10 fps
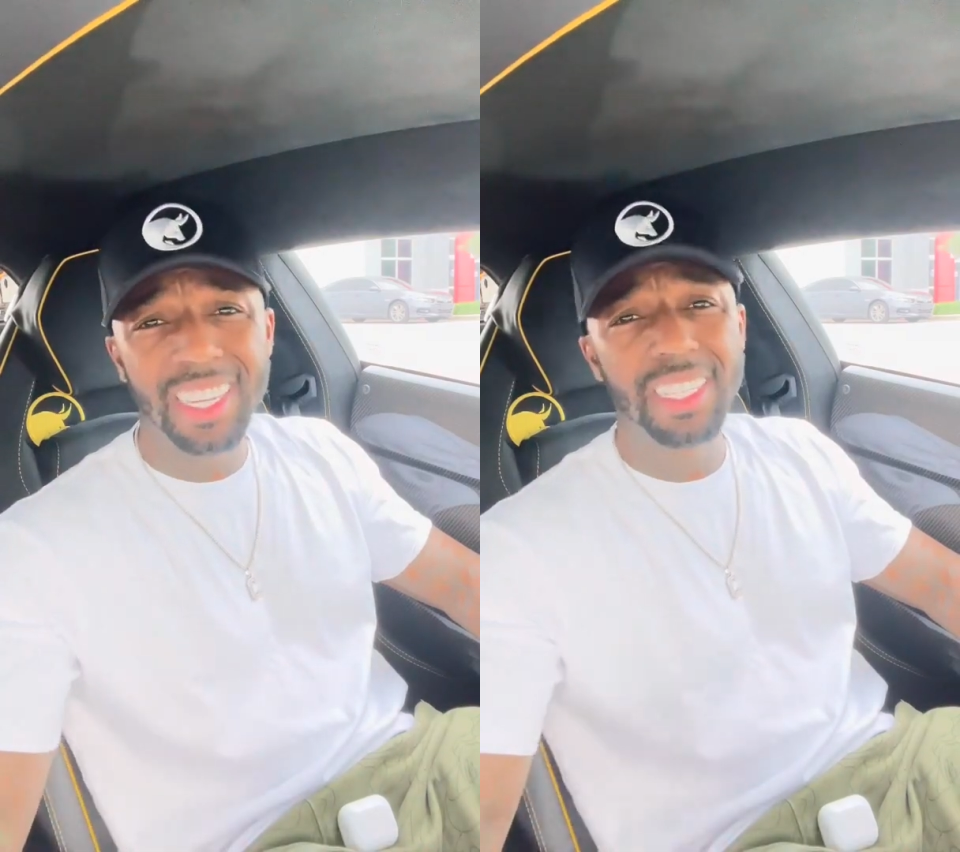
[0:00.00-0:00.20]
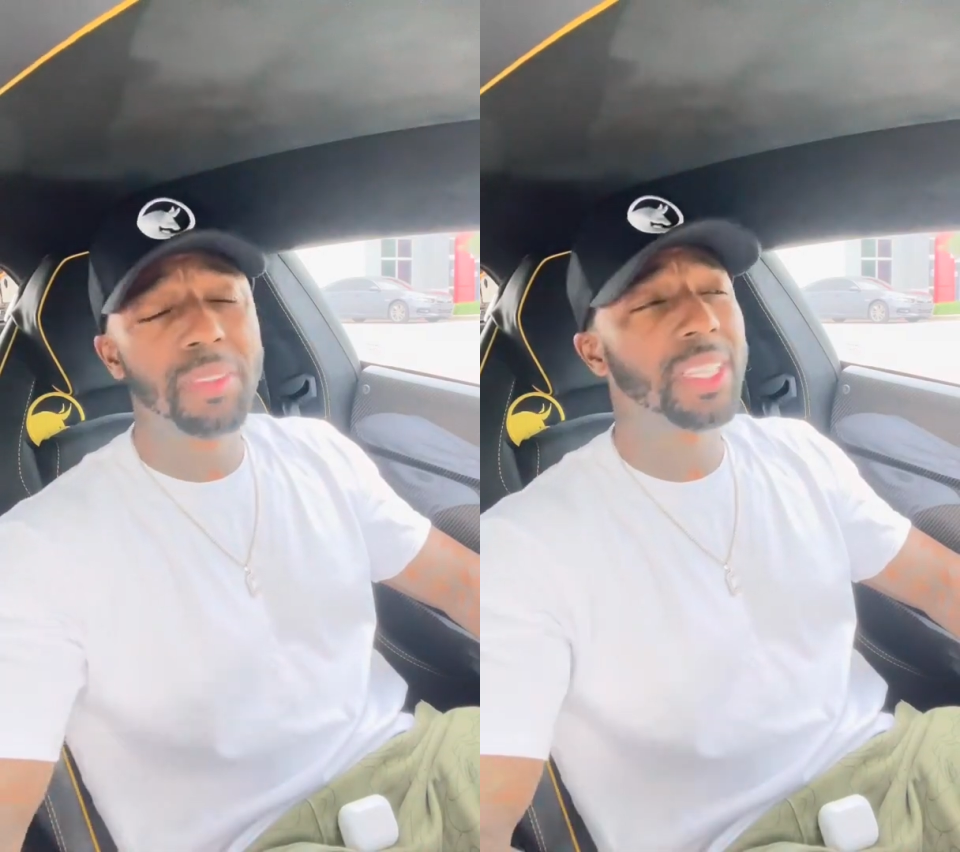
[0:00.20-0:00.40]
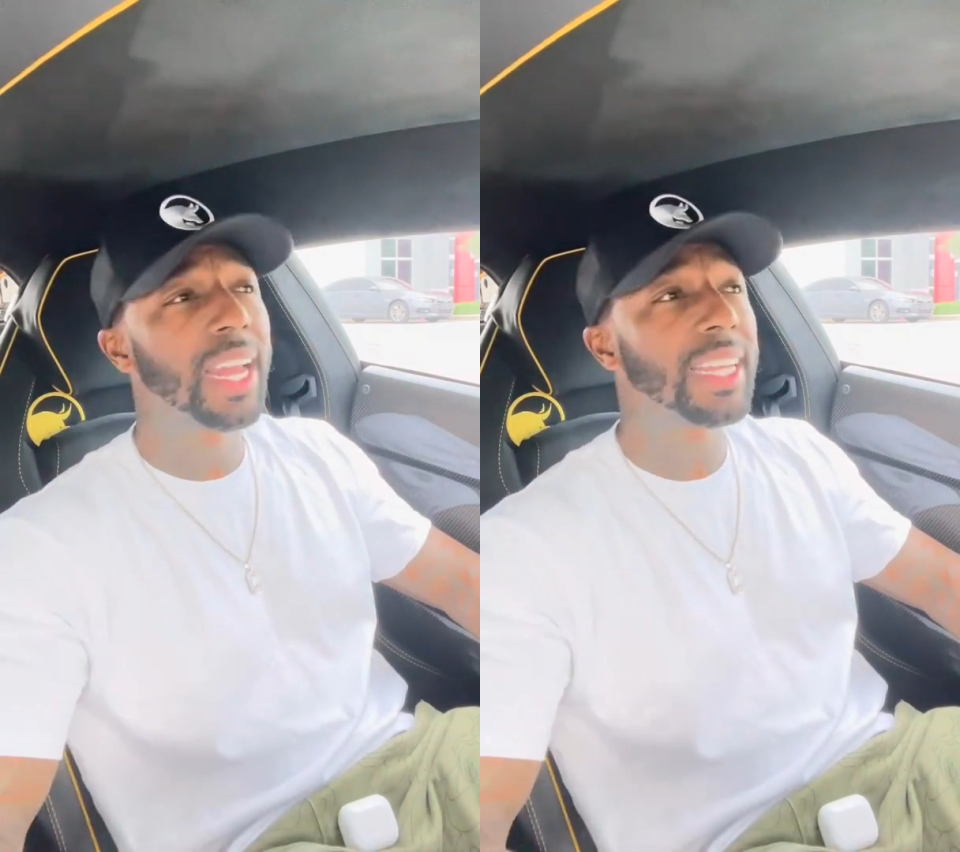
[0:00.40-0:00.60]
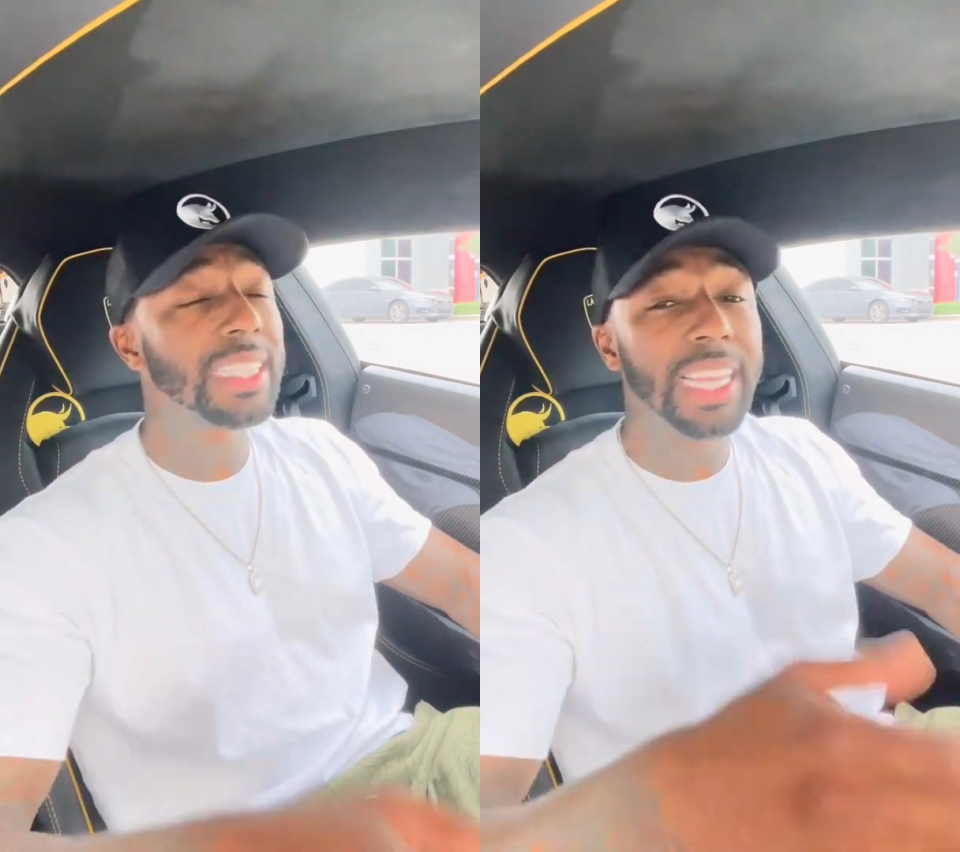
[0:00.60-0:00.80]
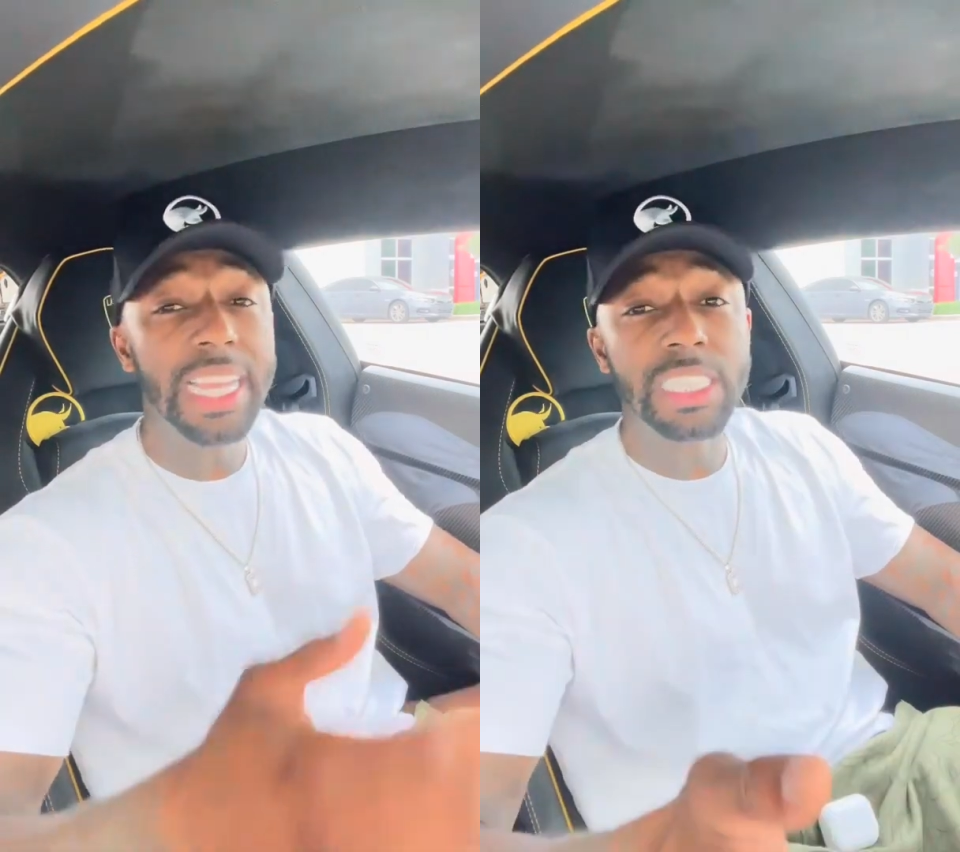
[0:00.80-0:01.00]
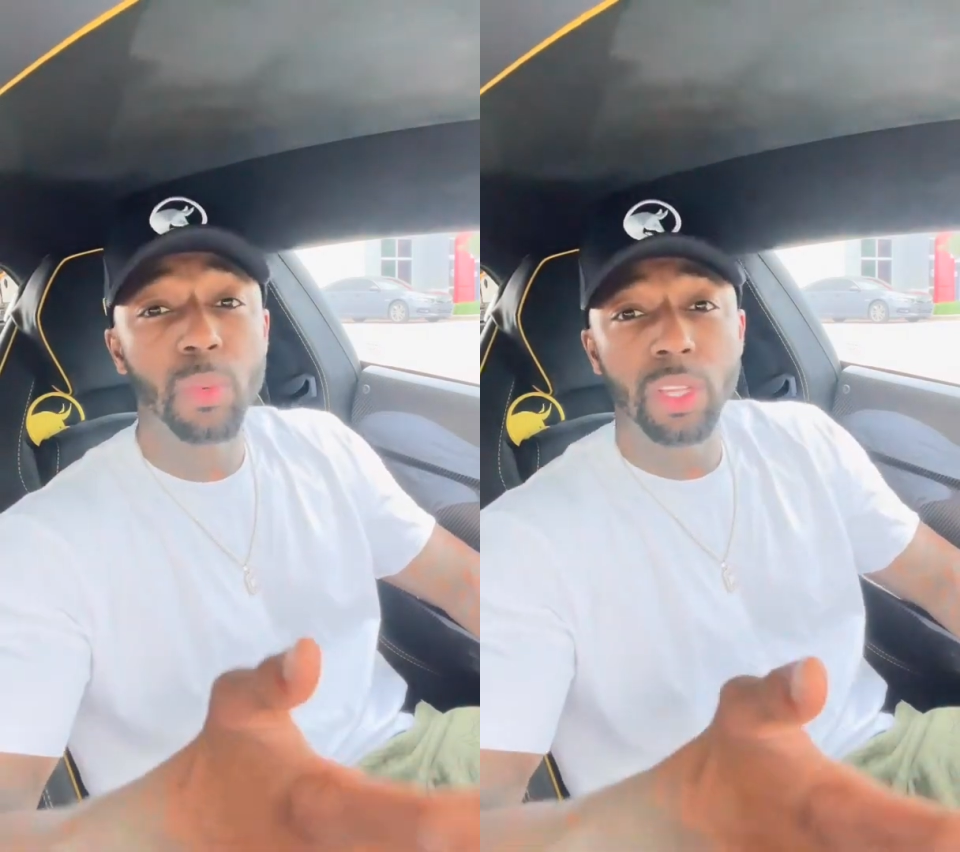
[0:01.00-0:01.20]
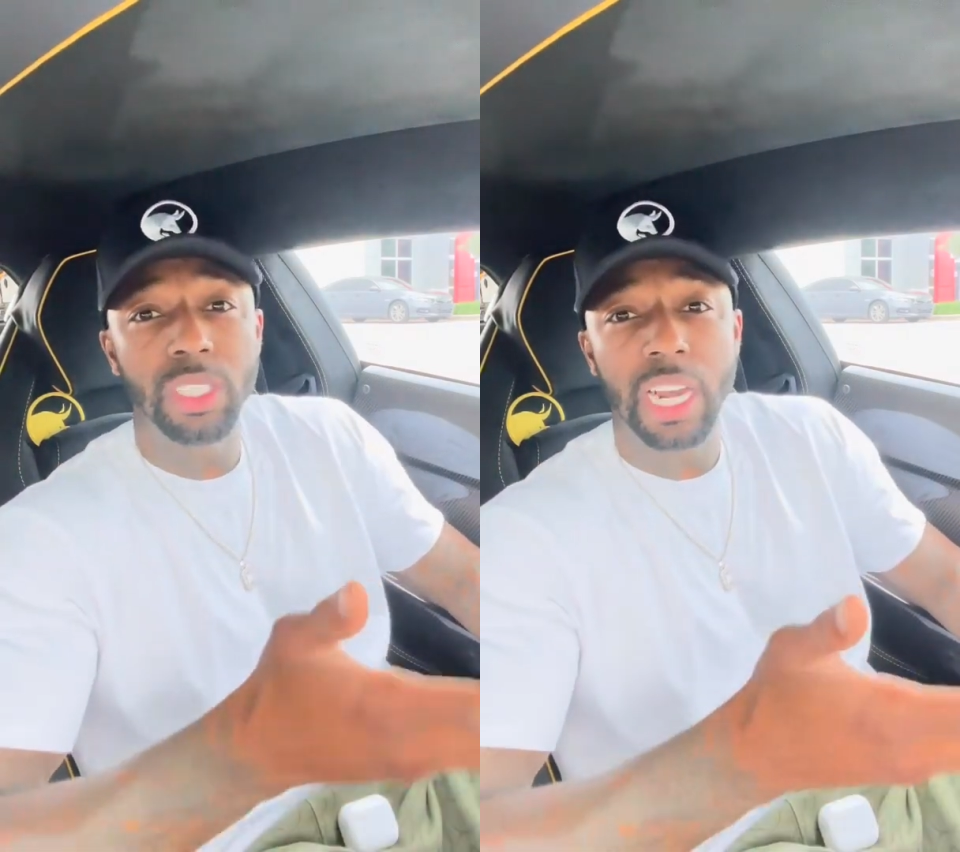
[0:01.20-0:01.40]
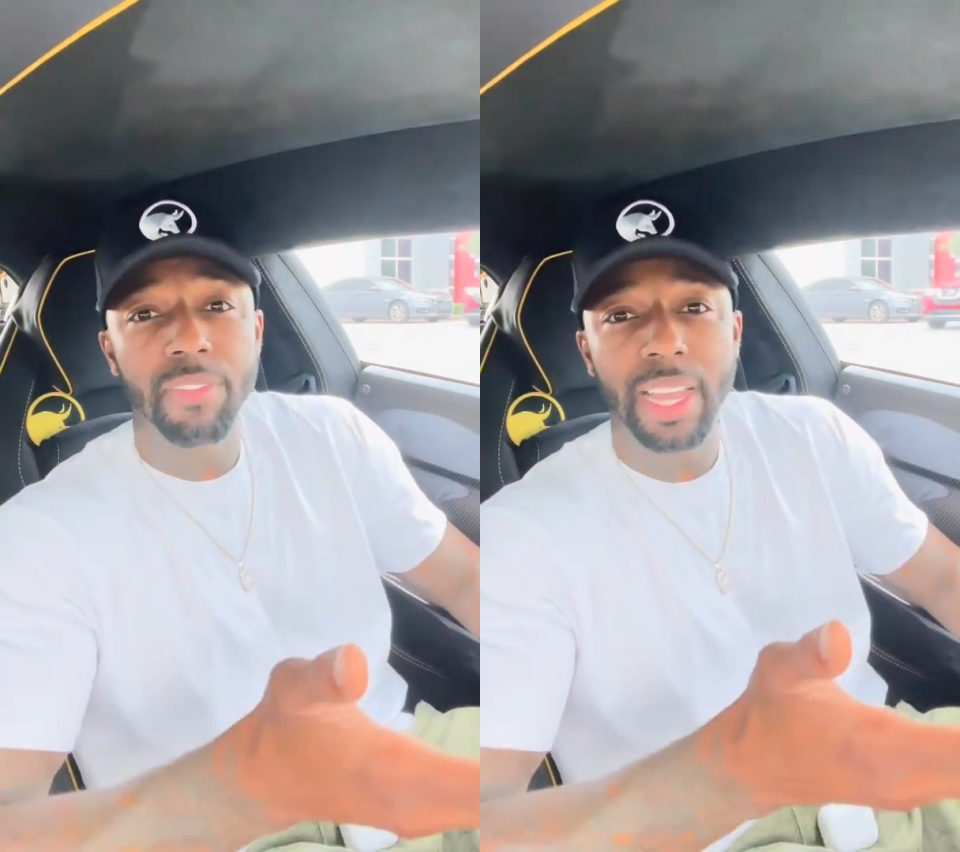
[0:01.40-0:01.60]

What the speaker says: You know what I'm saying? Like, that's easy with those kind of